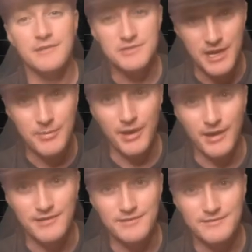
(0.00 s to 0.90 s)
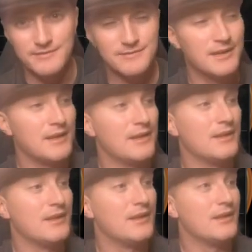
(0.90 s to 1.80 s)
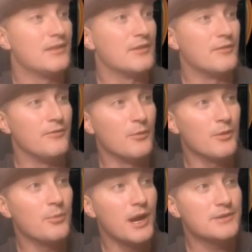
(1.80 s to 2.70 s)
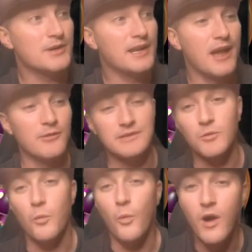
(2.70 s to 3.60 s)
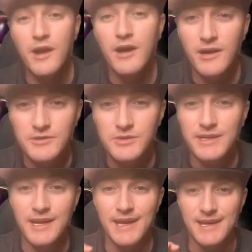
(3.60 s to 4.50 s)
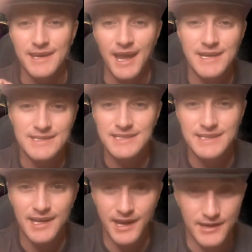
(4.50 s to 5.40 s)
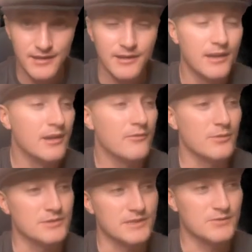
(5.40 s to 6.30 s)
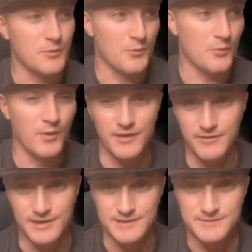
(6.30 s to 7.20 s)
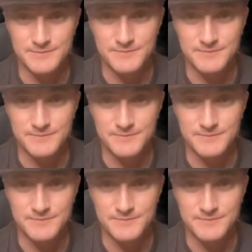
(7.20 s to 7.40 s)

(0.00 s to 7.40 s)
JPEG. The floor price right now is 119 ADA for just one of these.